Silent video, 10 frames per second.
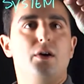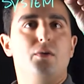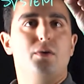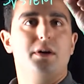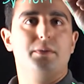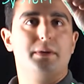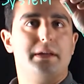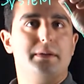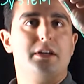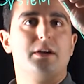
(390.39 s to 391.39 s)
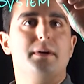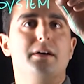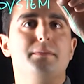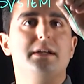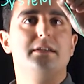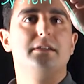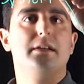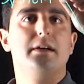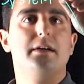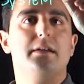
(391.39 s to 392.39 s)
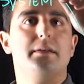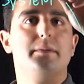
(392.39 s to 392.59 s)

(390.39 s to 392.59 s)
what can we talk about? Amygdala,